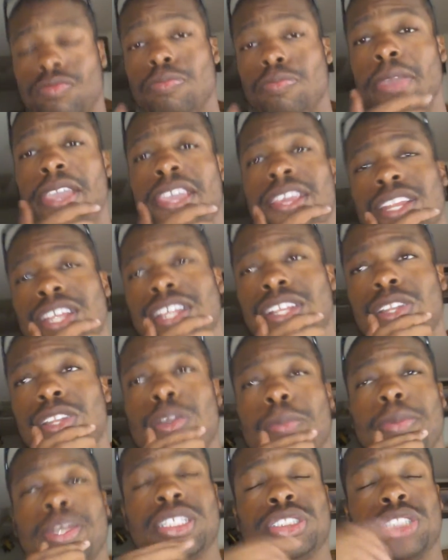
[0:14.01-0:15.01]
Made a
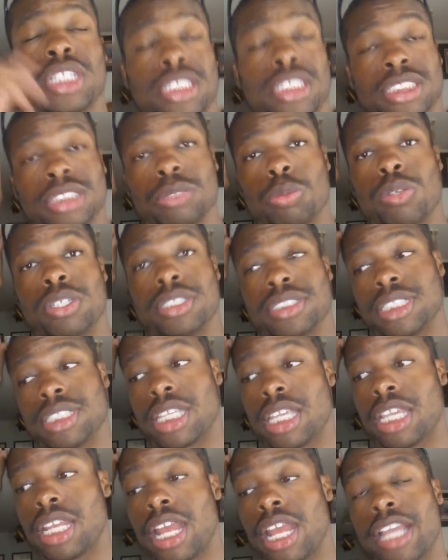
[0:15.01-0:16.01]
little bit of changes once
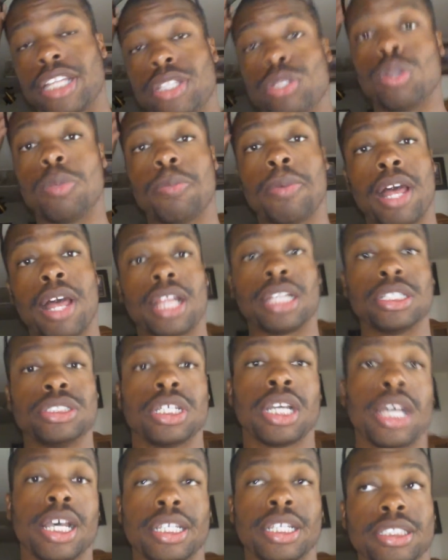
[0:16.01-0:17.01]
again. I do
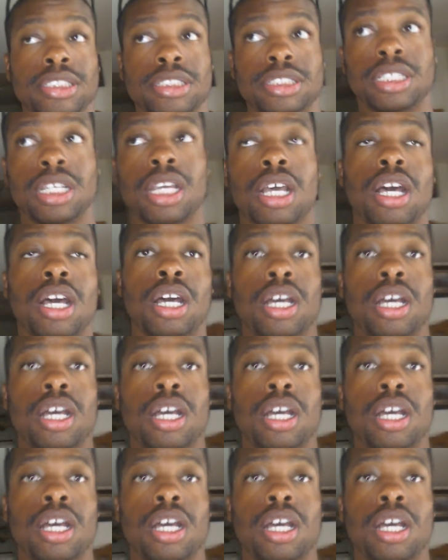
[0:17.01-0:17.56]
apologize.